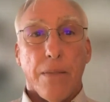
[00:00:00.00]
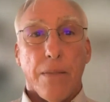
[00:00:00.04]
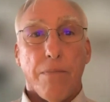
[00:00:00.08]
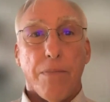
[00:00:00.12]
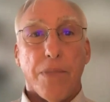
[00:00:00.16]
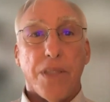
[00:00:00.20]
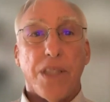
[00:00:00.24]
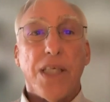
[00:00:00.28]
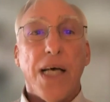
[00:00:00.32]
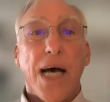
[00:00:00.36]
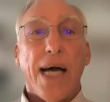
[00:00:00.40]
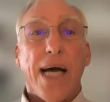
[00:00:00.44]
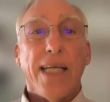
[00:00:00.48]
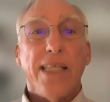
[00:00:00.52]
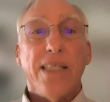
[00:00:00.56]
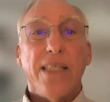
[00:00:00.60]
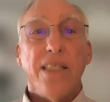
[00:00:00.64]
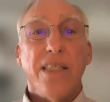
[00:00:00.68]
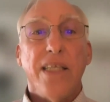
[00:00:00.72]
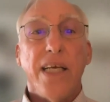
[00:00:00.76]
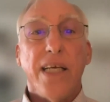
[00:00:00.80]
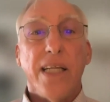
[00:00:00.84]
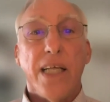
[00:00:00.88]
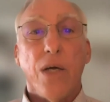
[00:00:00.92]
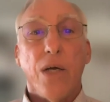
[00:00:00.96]
Besides
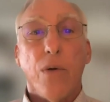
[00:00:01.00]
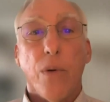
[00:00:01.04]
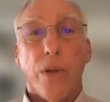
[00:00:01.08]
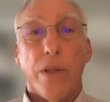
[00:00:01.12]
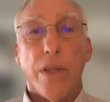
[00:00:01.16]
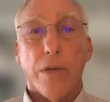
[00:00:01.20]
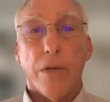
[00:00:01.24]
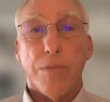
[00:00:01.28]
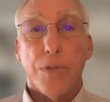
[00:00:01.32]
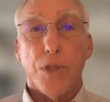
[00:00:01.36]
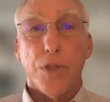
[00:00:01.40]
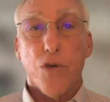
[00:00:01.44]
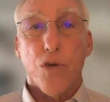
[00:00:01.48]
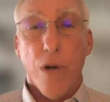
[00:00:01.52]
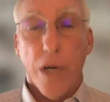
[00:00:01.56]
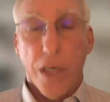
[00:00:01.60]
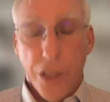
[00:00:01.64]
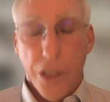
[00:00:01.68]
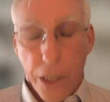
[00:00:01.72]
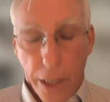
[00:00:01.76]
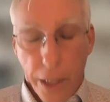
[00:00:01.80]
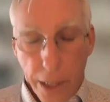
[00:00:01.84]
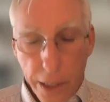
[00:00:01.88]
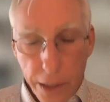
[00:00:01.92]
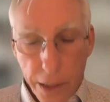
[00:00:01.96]
dealing with
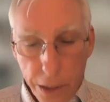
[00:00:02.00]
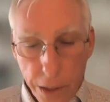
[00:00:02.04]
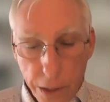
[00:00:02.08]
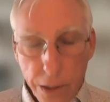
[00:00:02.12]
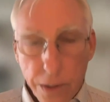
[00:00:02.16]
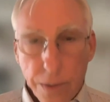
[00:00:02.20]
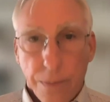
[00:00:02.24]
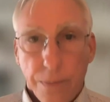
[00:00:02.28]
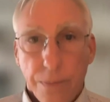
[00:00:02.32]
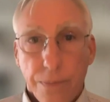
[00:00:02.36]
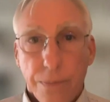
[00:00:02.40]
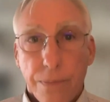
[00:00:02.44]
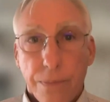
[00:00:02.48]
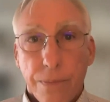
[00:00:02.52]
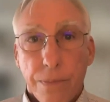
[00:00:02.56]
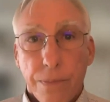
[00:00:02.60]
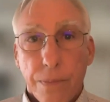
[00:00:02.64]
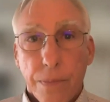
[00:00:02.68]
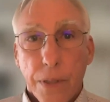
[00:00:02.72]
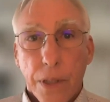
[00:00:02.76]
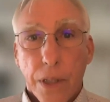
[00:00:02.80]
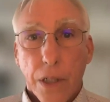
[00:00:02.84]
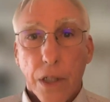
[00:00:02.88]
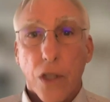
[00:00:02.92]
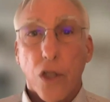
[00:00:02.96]
obstructionists,
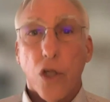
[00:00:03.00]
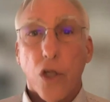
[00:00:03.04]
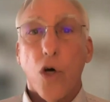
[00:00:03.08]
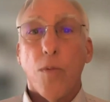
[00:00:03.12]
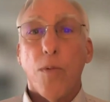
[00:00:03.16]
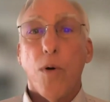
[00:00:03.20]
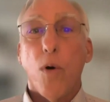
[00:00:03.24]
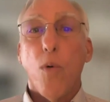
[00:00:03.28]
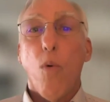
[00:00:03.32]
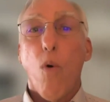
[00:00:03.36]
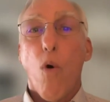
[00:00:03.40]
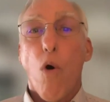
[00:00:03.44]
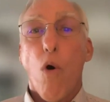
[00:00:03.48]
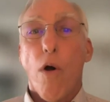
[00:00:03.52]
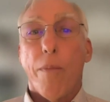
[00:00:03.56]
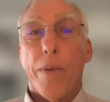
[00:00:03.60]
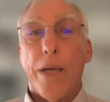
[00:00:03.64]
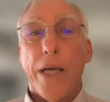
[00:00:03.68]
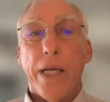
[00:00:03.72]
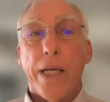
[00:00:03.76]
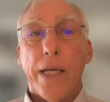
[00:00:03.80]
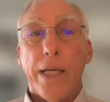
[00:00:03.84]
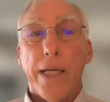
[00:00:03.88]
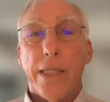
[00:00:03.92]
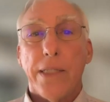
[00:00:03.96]
global
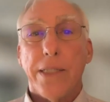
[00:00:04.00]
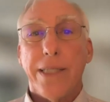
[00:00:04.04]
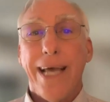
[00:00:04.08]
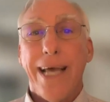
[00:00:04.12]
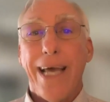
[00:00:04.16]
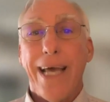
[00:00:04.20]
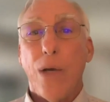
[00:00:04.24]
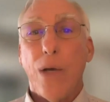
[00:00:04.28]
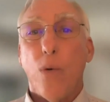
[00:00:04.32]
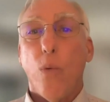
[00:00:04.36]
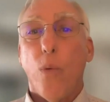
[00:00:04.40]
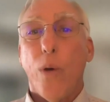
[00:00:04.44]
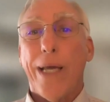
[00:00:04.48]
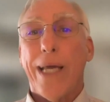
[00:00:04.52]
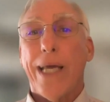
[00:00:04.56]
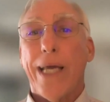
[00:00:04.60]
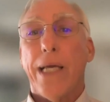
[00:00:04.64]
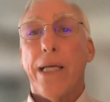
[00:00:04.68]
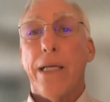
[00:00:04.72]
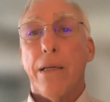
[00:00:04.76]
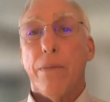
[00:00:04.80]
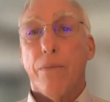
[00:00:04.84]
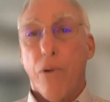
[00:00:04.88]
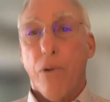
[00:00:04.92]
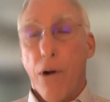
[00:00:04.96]
warming is a
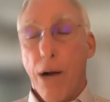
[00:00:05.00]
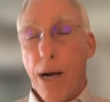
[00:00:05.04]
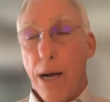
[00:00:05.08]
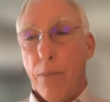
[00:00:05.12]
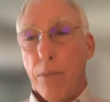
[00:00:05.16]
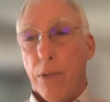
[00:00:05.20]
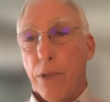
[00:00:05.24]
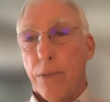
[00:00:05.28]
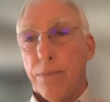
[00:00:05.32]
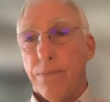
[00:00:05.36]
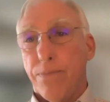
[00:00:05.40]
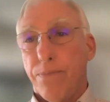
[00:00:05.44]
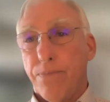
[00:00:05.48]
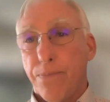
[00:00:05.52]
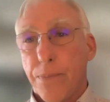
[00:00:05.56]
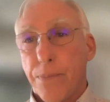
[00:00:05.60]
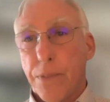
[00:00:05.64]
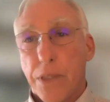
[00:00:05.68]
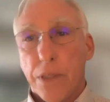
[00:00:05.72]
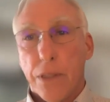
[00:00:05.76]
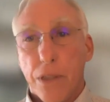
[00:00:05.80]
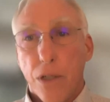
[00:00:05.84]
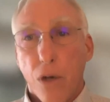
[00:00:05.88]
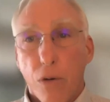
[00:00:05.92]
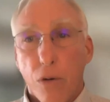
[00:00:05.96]
wicked problem.
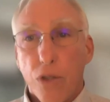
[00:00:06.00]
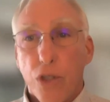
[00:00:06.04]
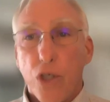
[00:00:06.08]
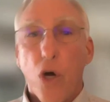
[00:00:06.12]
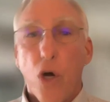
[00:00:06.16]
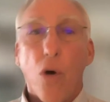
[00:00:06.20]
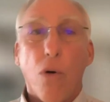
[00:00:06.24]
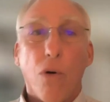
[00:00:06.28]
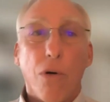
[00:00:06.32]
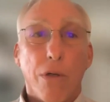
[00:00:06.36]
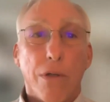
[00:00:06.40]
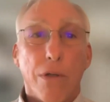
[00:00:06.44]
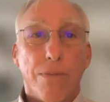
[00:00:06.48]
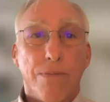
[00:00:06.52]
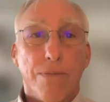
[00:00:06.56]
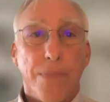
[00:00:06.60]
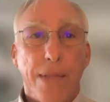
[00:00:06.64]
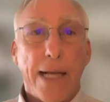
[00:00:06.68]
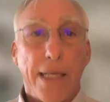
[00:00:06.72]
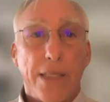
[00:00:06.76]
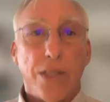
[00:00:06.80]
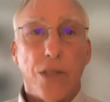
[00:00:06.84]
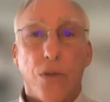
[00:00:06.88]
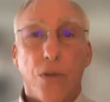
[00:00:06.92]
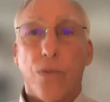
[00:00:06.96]
No joke,
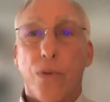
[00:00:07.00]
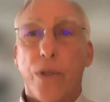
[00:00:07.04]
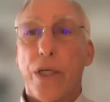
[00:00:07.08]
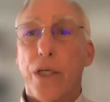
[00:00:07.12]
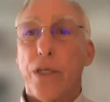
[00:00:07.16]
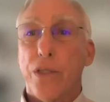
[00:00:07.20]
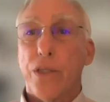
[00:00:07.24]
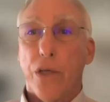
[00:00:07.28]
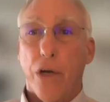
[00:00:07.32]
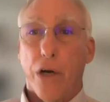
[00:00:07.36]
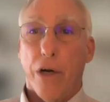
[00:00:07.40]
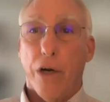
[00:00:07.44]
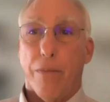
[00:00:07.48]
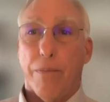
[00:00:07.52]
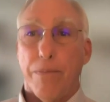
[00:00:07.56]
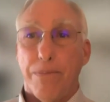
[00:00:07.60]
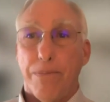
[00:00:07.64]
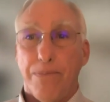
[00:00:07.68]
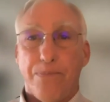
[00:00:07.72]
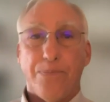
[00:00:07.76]
that's a real term.